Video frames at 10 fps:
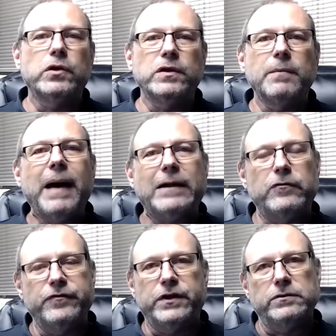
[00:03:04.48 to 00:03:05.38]
on the
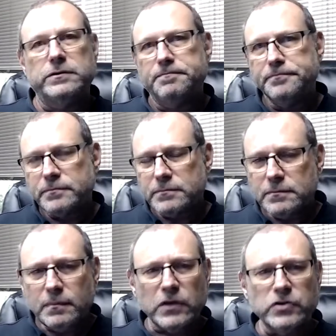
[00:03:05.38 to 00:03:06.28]
battlefield.
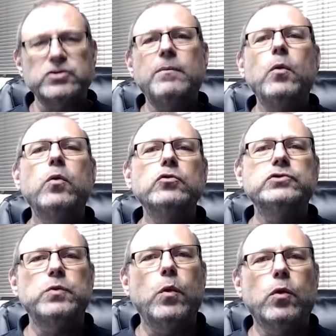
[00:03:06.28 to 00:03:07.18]
So I'm a
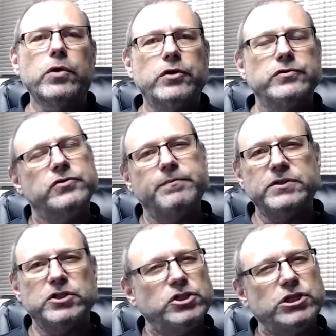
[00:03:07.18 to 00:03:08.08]
wounded warrior
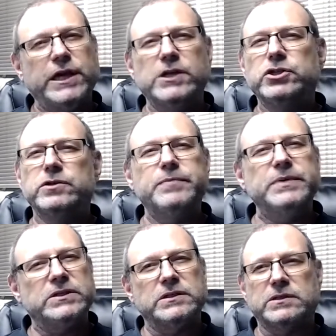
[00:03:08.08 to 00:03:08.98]
to change in
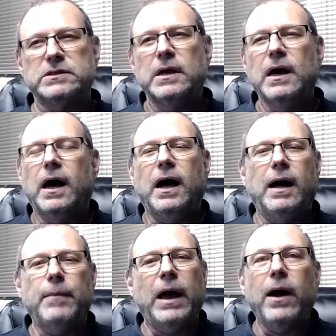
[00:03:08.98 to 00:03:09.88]
business.
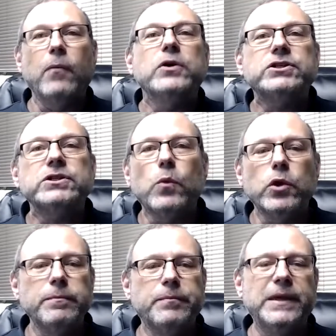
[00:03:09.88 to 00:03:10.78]
I wish it
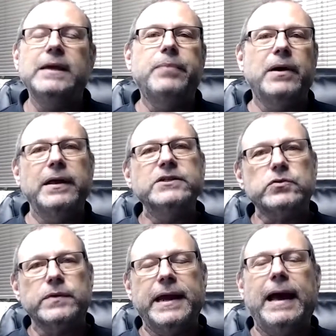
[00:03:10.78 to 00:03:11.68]
wouldn't be, but it's a
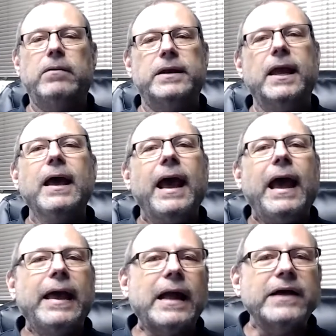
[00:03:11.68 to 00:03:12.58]
reality.
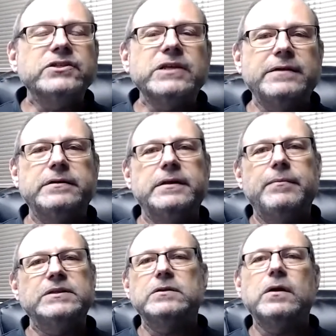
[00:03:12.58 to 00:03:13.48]
And I said to them,
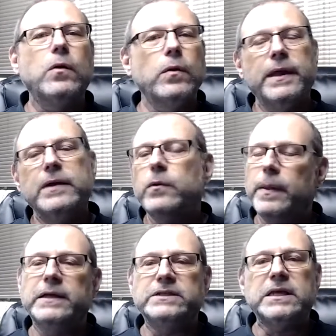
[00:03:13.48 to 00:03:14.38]
they said, when
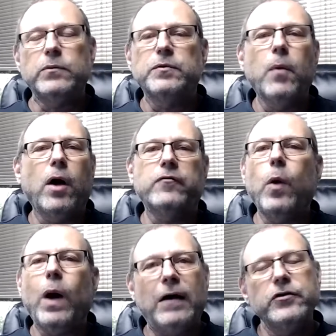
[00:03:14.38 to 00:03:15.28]
they said with Marvel,
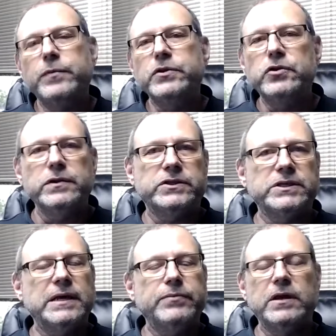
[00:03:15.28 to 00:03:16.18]
wow, you've been doing the
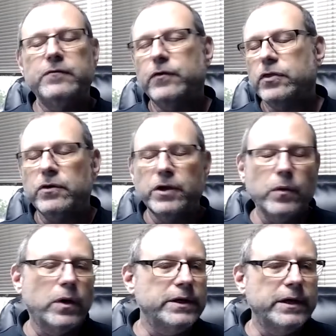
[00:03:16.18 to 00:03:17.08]
same thing for
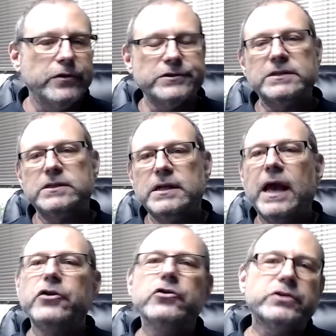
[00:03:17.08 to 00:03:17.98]
31 years. I said, yeah,
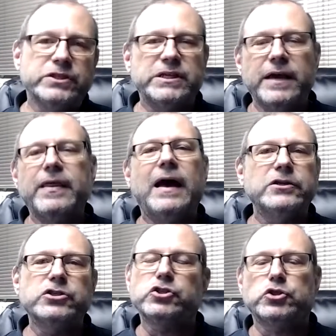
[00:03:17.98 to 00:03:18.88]
you could say that, and
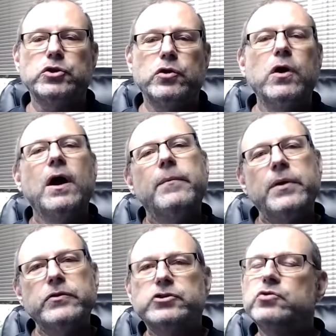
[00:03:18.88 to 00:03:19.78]
it's true.
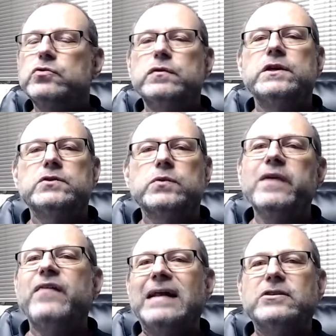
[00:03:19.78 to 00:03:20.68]
But the truth is,
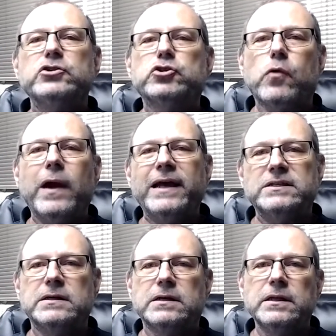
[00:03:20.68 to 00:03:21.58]
we've had to
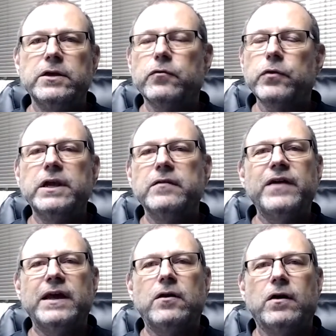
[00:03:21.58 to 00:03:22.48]
drastically
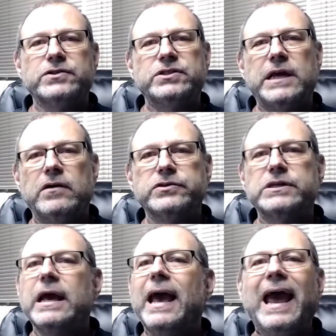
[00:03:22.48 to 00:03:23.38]
reinvent ourselves
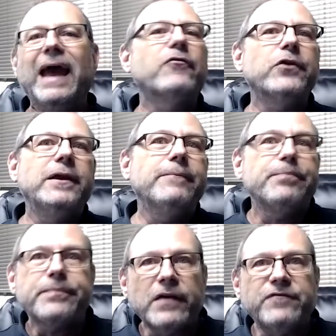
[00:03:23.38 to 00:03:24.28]
every
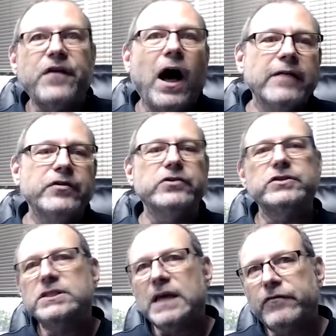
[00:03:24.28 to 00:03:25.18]
5
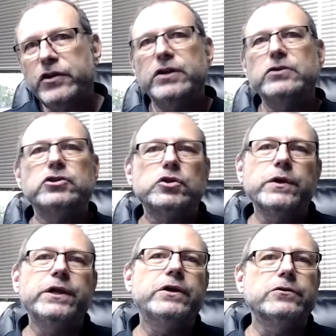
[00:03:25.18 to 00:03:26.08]
years, 7 years,
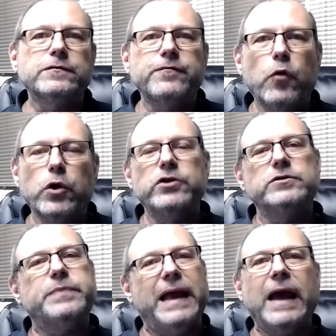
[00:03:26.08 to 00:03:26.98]
3 years, 4 years,
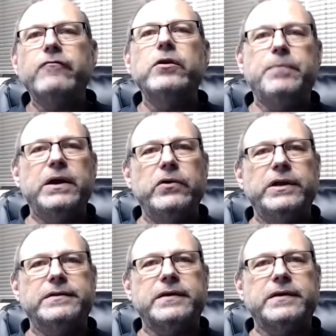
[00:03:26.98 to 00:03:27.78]
but every period of